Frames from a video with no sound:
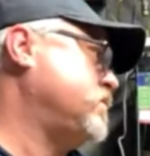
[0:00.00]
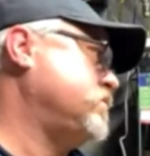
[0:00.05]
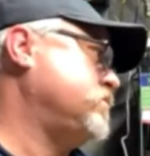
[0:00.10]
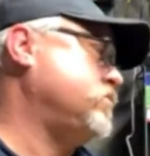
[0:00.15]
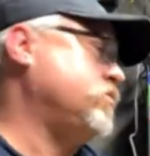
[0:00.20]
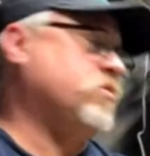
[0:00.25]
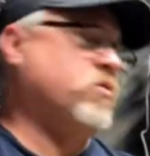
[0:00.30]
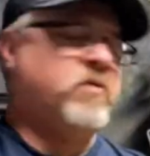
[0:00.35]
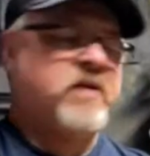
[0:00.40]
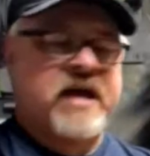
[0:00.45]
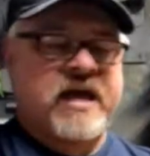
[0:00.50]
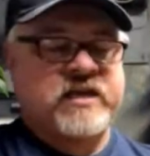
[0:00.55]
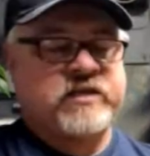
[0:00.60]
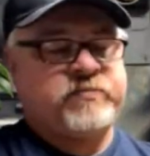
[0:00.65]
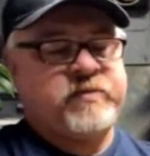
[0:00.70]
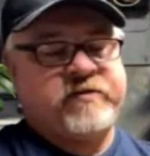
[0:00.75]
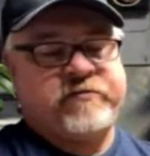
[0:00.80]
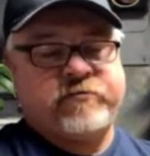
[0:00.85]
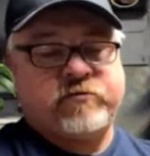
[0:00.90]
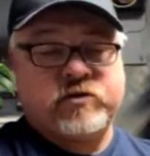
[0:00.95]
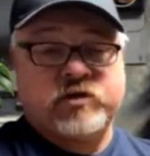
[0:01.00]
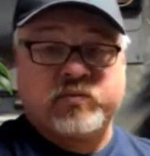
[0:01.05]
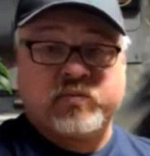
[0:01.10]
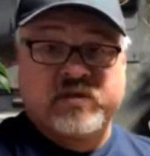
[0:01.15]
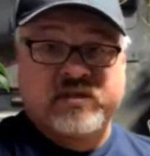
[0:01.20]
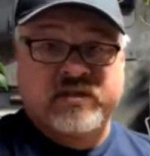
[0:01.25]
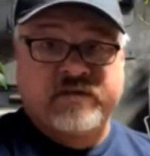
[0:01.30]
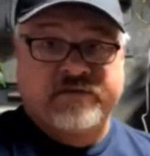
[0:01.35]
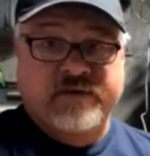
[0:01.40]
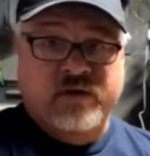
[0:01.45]
So don't ask me for a
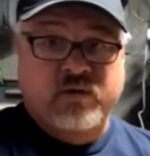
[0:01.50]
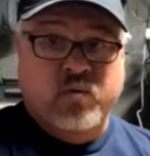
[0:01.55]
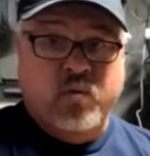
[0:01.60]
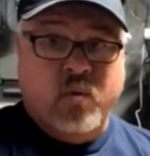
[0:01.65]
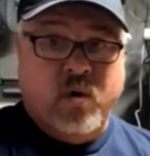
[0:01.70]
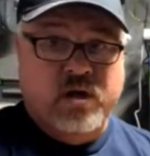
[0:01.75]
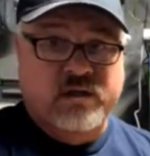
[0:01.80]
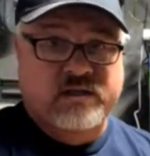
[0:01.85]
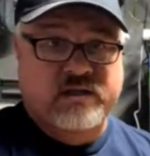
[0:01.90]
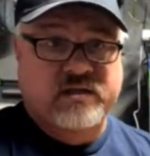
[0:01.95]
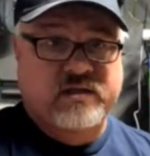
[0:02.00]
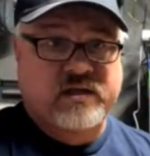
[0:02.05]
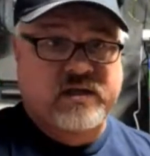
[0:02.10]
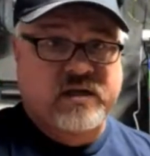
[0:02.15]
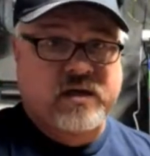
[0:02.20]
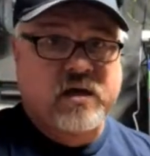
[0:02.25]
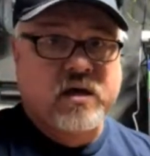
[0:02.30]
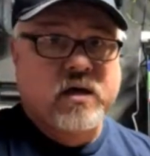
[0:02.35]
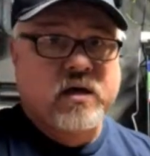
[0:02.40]
specific quantity